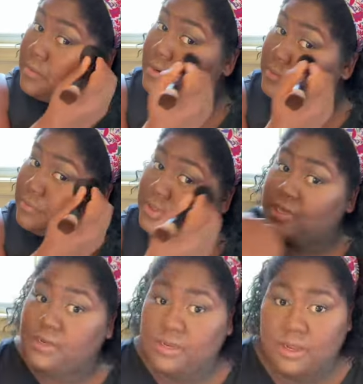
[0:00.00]
gonna
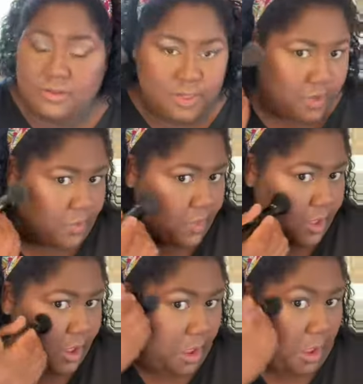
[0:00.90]
blend it in like
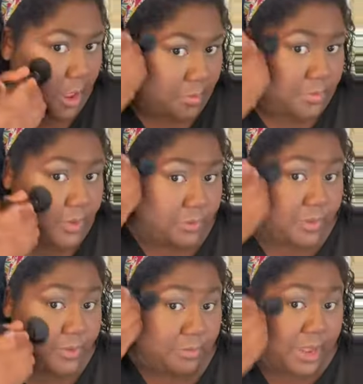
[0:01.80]
that. Boom,
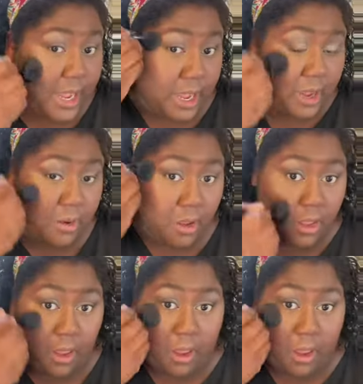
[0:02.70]
boom, pow.